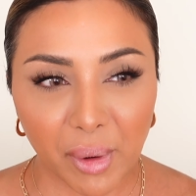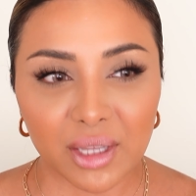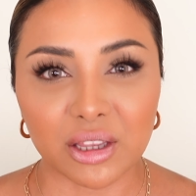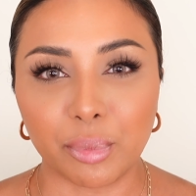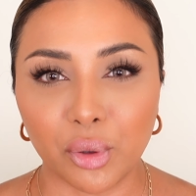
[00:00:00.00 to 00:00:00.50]

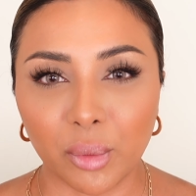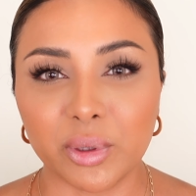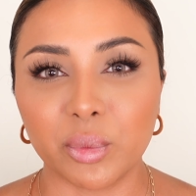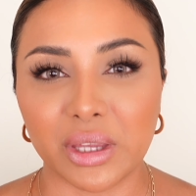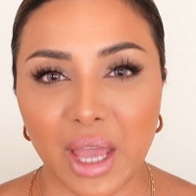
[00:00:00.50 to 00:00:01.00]
But the
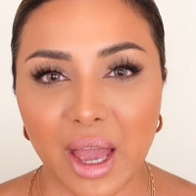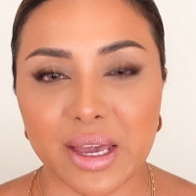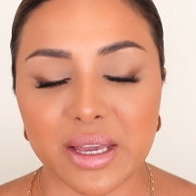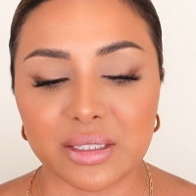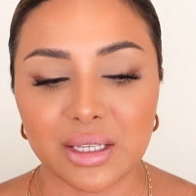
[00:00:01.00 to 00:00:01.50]
problem with that
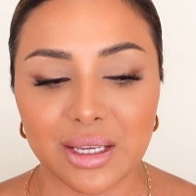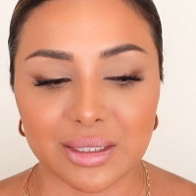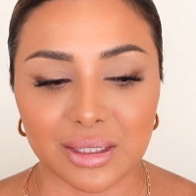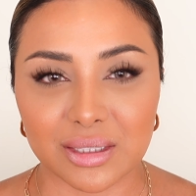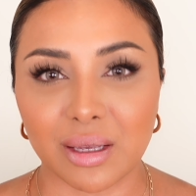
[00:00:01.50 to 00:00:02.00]

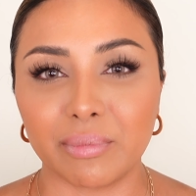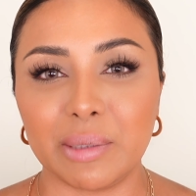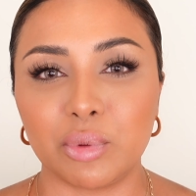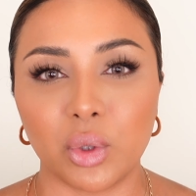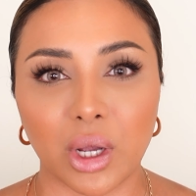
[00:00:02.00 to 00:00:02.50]
is that some
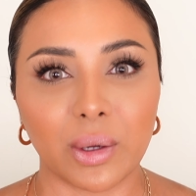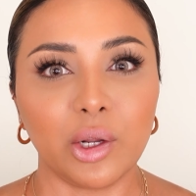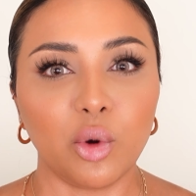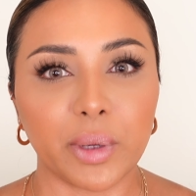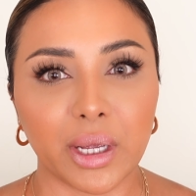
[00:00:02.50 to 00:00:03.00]
people go a
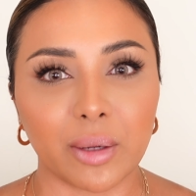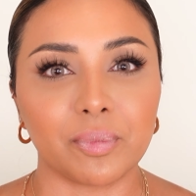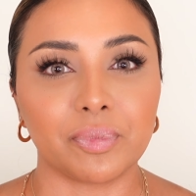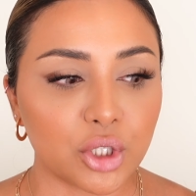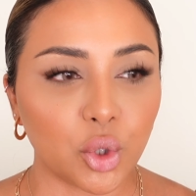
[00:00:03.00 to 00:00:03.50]
little bit
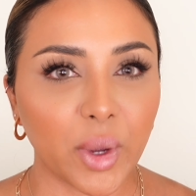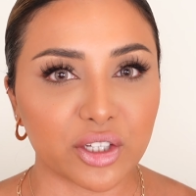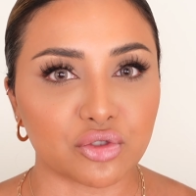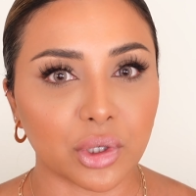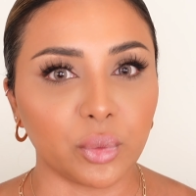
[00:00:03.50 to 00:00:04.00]
too
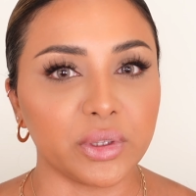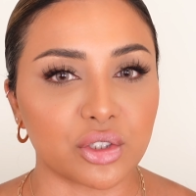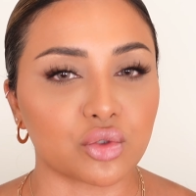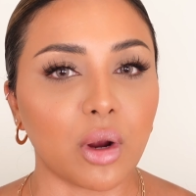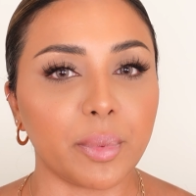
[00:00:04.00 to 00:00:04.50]
extra with the
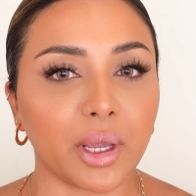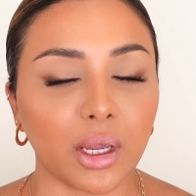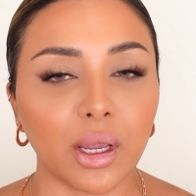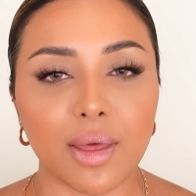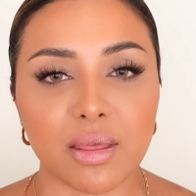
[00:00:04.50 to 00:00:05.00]

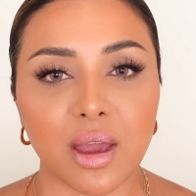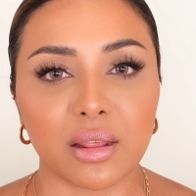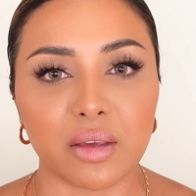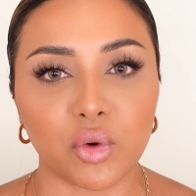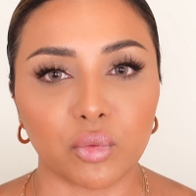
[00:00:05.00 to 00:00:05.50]
scrubbing, and
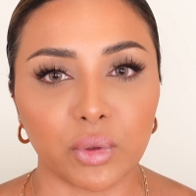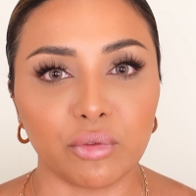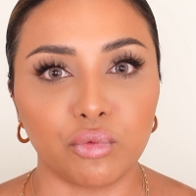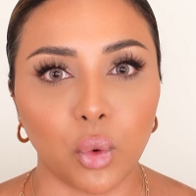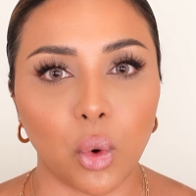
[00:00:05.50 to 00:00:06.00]
then they've got
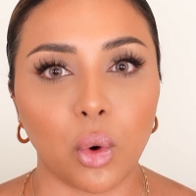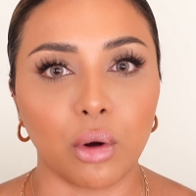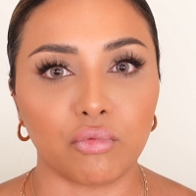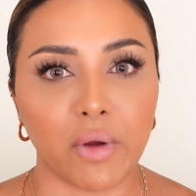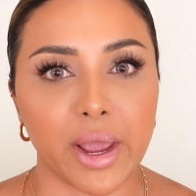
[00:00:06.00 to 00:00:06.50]
really
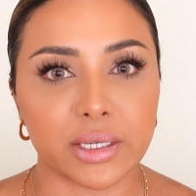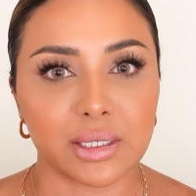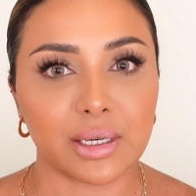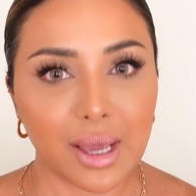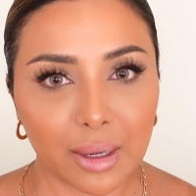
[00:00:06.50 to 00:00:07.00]
raw red
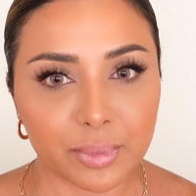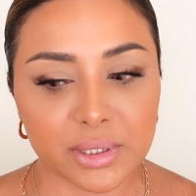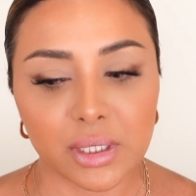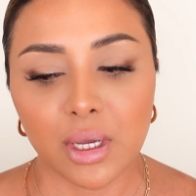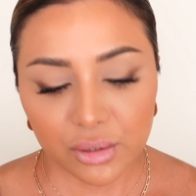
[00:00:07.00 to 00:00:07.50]
lips.